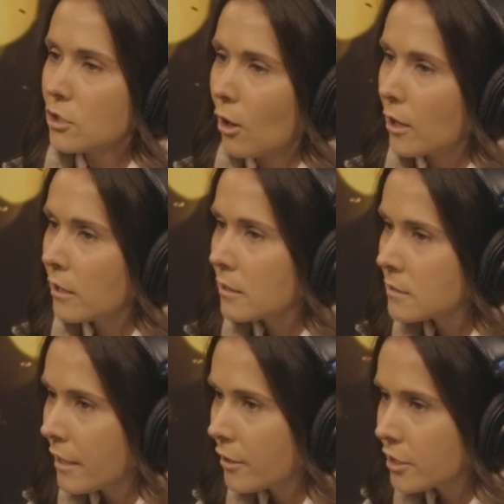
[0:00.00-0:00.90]
star
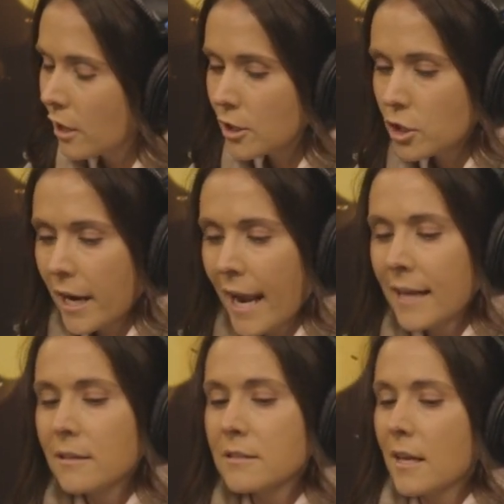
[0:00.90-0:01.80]
center, DeAndre
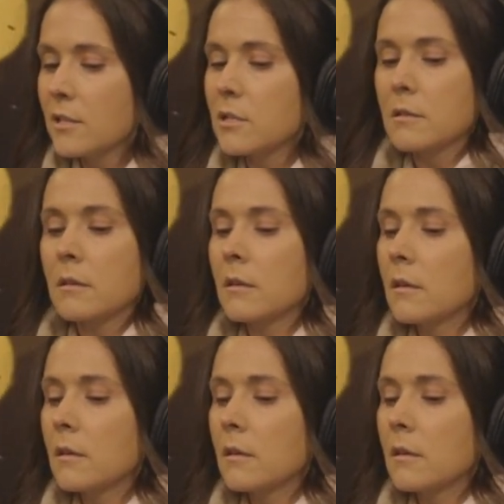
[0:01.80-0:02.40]
Ayton, since